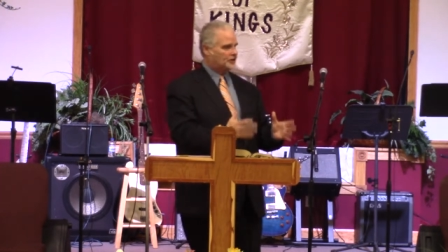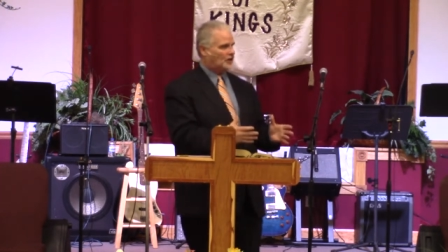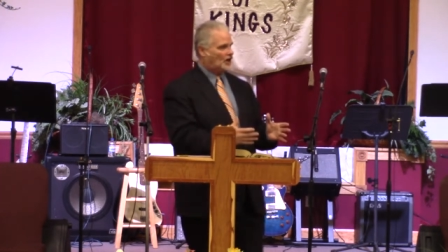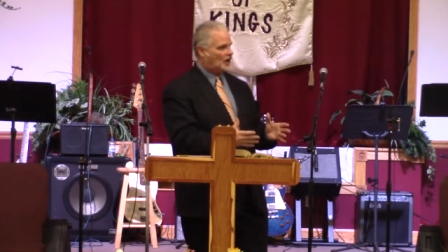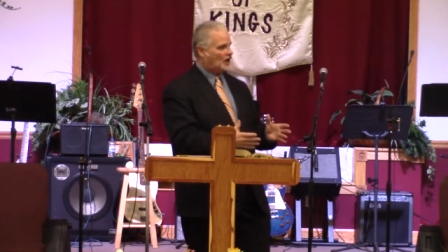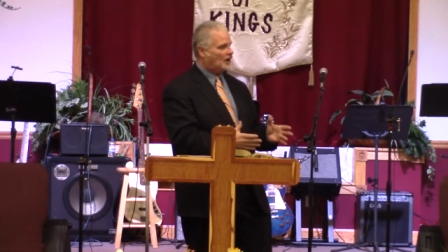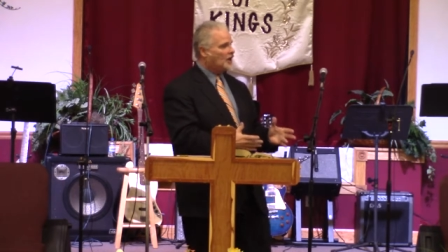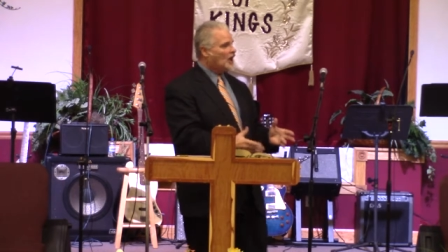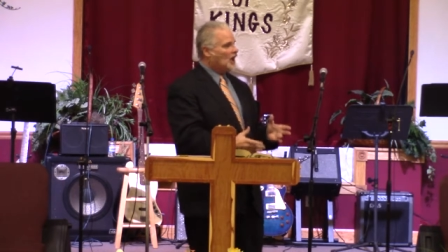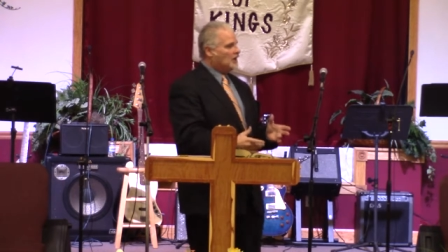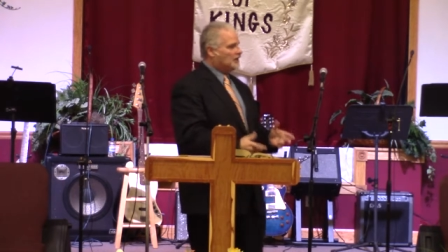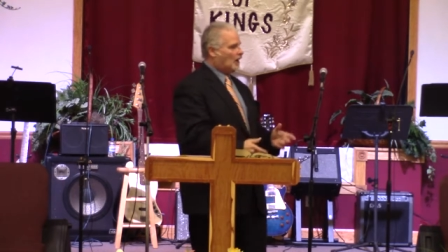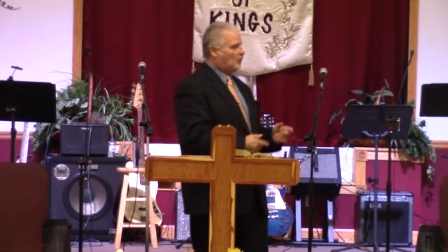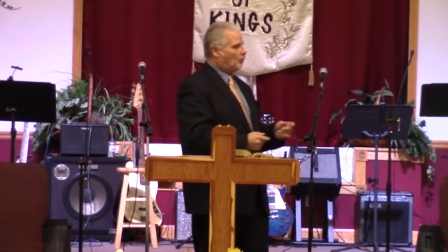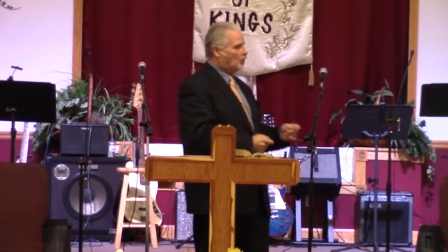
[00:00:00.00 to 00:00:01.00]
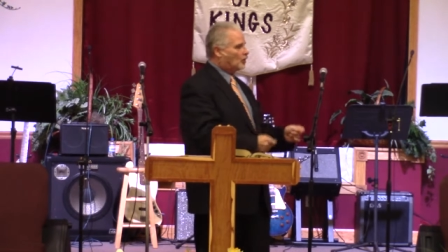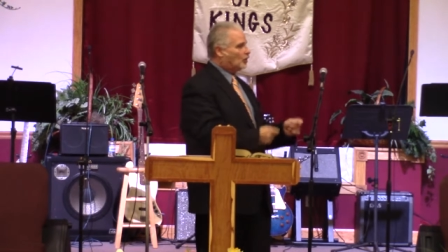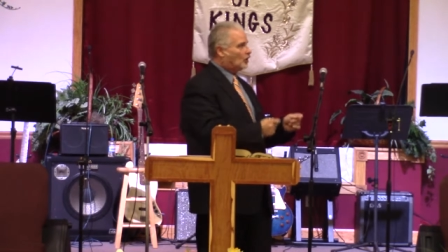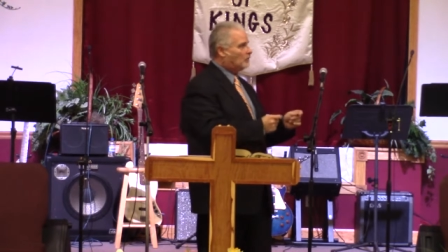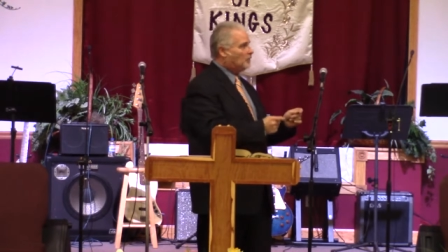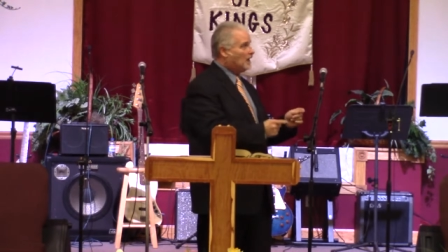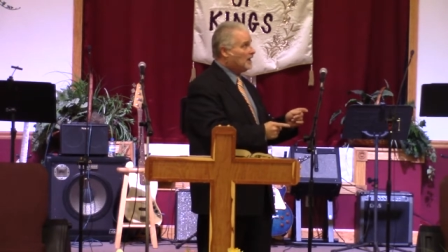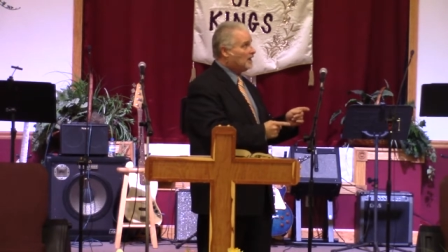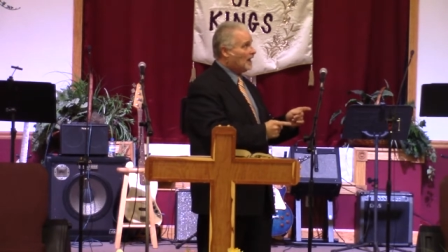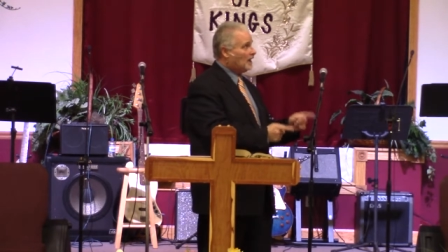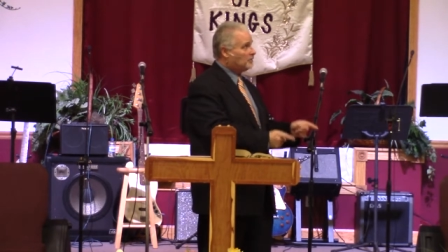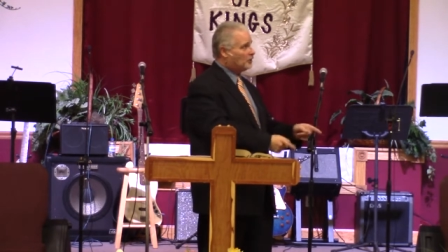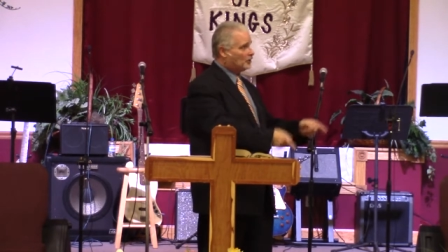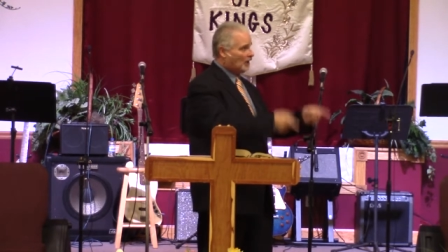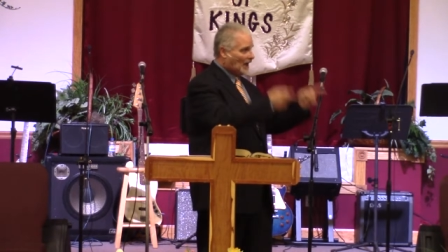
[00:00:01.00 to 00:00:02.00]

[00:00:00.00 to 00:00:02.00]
God that we're going to be able